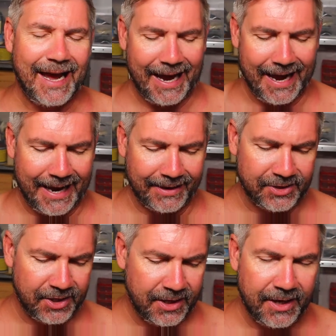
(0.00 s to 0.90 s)

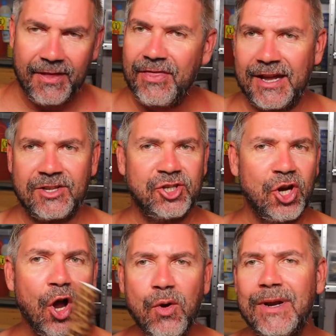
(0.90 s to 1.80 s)
And they're
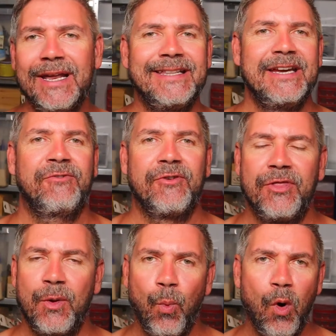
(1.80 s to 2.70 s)
totally different
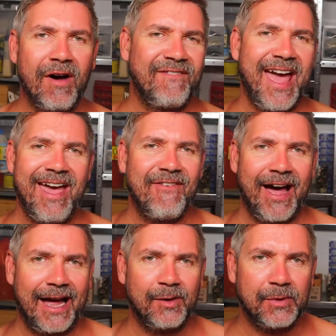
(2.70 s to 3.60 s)
than what I've ever
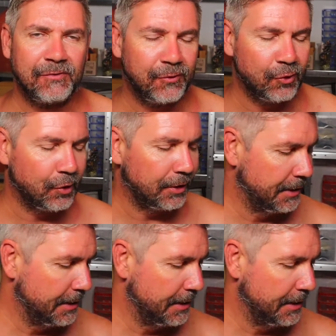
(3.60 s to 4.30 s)
had before.